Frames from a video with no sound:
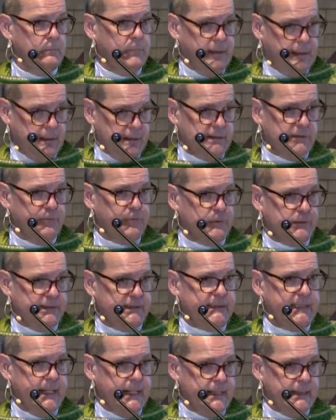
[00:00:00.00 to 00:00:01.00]
because of her
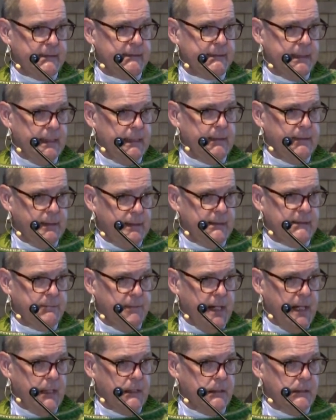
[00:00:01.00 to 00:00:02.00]
stance on these
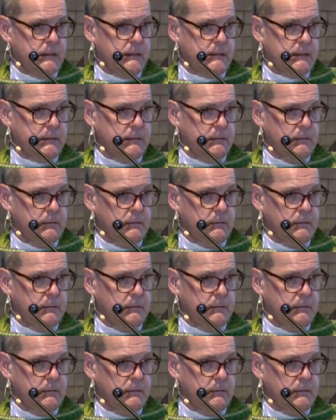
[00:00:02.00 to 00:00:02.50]
matters.